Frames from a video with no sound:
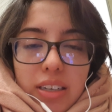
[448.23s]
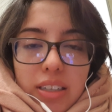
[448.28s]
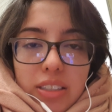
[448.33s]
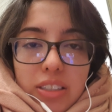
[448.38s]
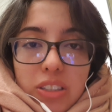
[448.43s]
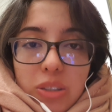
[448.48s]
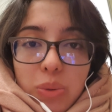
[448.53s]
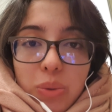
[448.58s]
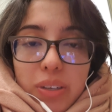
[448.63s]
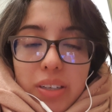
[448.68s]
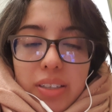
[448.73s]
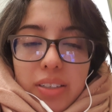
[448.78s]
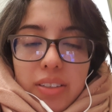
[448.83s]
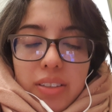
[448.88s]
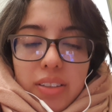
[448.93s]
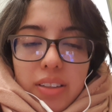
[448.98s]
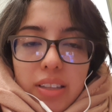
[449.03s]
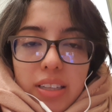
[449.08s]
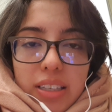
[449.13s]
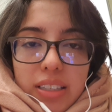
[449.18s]

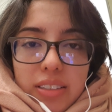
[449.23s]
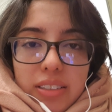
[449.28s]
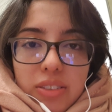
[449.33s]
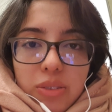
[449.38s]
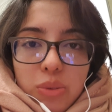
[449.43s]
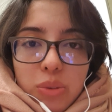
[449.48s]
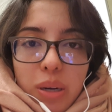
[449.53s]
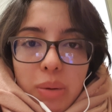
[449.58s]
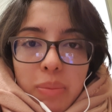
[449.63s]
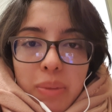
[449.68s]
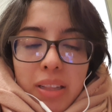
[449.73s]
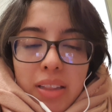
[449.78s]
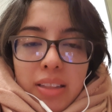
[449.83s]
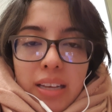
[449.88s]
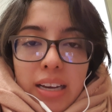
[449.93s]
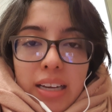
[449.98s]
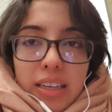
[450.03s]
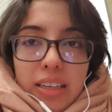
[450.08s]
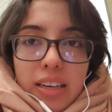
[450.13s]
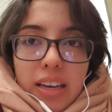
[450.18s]
jokingly screaming
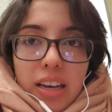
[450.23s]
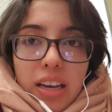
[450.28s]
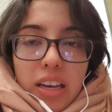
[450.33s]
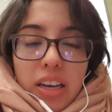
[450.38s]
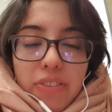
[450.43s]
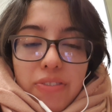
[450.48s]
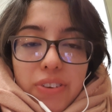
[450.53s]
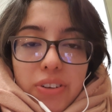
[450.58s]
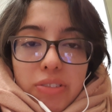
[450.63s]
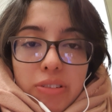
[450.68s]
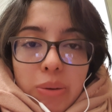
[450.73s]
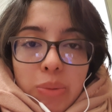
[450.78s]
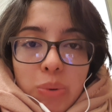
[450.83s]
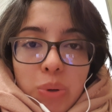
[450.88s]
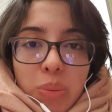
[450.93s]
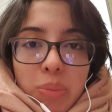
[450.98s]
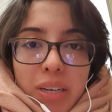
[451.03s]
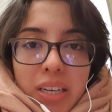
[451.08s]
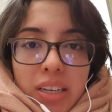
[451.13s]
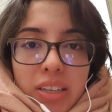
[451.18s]
like, if you're a
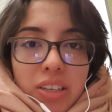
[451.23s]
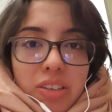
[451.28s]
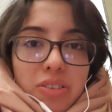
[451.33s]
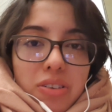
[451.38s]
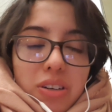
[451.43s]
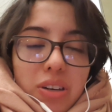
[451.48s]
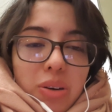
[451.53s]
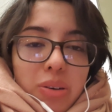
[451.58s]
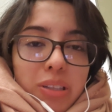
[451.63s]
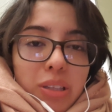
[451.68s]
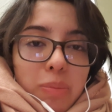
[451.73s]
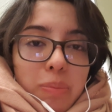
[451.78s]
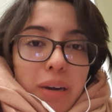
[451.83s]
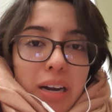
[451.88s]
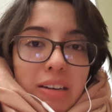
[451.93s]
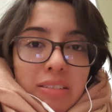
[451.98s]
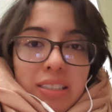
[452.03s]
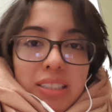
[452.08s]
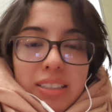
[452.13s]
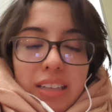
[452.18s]
woman and you're going to
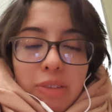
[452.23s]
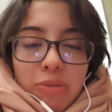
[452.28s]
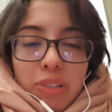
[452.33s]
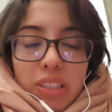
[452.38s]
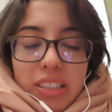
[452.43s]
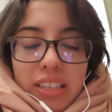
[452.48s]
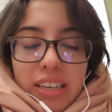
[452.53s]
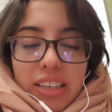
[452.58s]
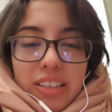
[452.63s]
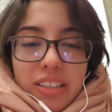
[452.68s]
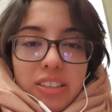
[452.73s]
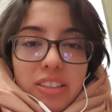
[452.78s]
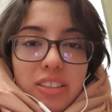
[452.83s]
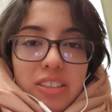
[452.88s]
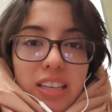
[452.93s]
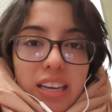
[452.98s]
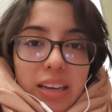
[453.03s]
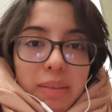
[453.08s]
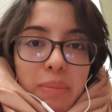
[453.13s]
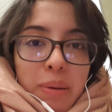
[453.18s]
Paris, I will take you to
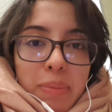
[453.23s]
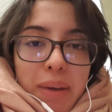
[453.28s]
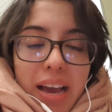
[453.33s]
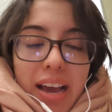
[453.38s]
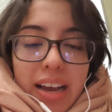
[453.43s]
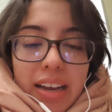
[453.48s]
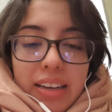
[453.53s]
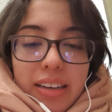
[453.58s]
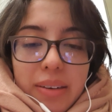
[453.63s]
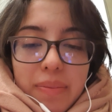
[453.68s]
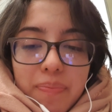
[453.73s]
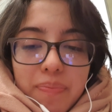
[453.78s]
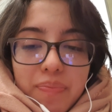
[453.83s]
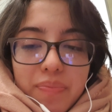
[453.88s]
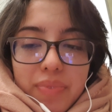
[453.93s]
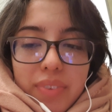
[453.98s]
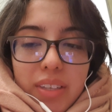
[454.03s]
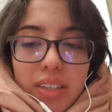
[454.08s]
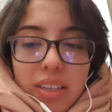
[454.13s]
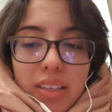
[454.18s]
take me back.
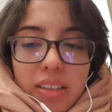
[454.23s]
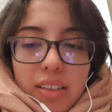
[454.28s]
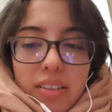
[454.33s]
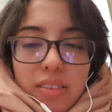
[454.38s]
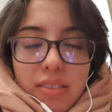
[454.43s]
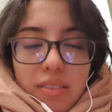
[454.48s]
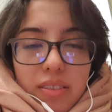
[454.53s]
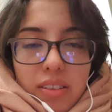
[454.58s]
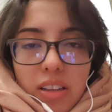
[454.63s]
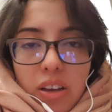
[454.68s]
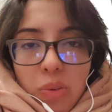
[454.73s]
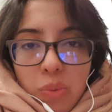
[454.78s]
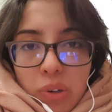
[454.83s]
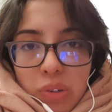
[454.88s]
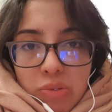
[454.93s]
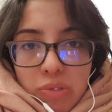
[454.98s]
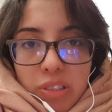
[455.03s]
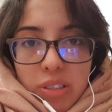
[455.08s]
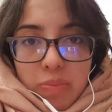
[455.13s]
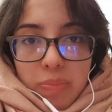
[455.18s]
No
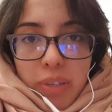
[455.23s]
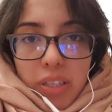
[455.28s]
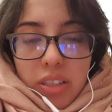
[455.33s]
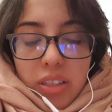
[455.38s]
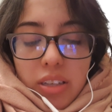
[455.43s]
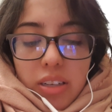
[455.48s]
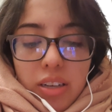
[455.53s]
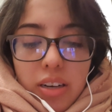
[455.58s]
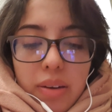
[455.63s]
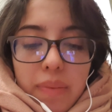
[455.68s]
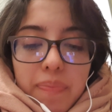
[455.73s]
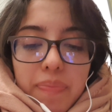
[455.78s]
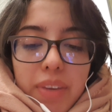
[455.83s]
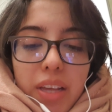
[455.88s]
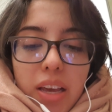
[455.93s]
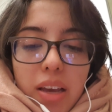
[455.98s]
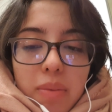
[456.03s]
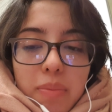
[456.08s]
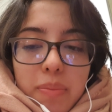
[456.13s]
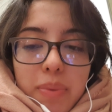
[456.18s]
one responded,
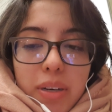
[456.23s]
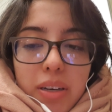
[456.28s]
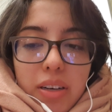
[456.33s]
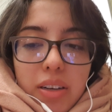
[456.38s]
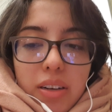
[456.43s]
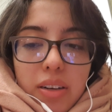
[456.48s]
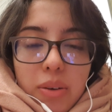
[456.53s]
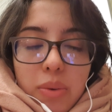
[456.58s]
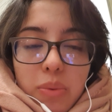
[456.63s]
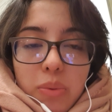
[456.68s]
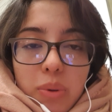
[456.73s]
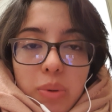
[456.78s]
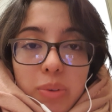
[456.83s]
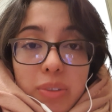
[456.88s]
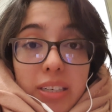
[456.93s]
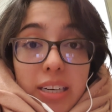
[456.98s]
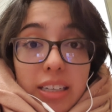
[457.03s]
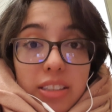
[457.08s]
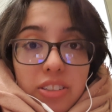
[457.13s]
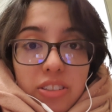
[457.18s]
but we
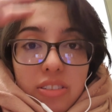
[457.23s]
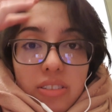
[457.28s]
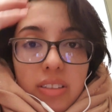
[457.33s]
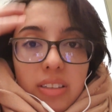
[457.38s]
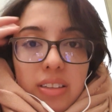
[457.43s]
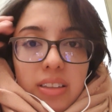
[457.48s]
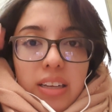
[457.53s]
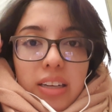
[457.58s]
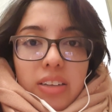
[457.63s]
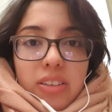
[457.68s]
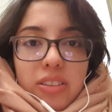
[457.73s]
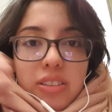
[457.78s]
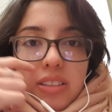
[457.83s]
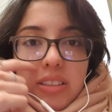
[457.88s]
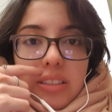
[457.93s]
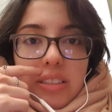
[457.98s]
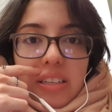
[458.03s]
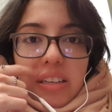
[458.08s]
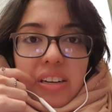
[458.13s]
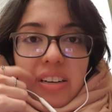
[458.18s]
were actually like
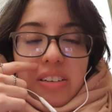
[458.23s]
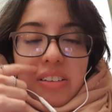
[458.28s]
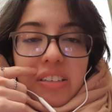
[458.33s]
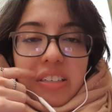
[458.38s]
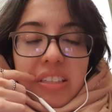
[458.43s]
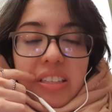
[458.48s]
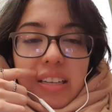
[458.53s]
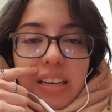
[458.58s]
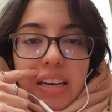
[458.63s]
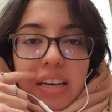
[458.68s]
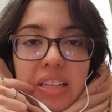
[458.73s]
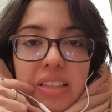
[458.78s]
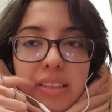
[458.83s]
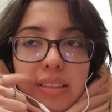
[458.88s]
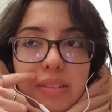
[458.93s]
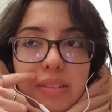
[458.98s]
considering that.